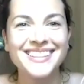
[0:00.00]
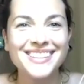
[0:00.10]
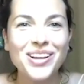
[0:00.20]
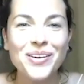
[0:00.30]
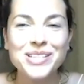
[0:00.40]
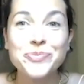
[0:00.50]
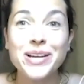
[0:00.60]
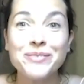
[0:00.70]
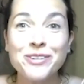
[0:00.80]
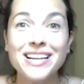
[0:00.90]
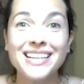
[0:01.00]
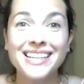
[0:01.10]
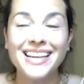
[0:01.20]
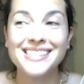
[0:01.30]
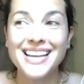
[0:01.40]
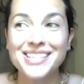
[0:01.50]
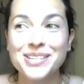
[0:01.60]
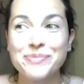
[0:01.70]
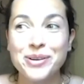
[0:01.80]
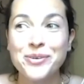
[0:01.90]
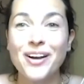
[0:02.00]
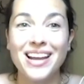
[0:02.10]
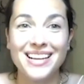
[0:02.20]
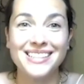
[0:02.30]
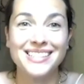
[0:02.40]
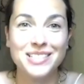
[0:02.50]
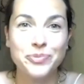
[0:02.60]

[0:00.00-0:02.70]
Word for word: No, it's been really, it's actually been great. It's